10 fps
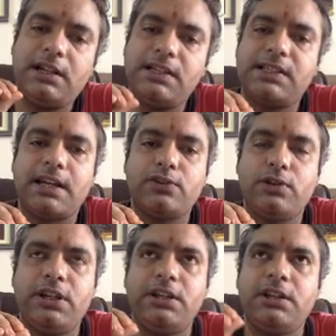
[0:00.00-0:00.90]
is
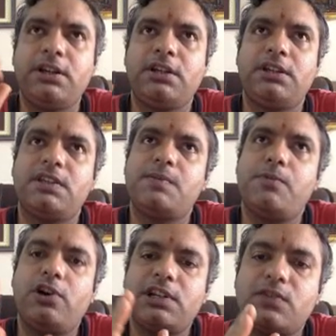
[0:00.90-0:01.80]
actually the
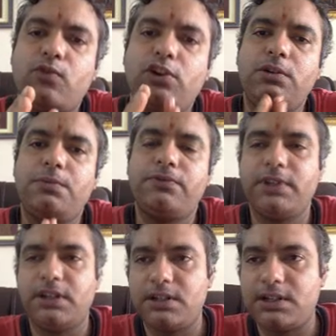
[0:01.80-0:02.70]
smallest volume of the
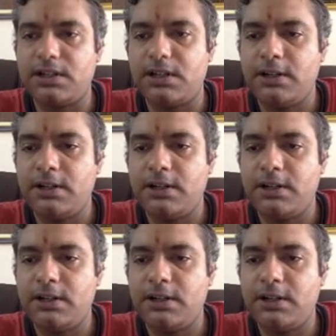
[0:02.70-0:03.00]
crystal.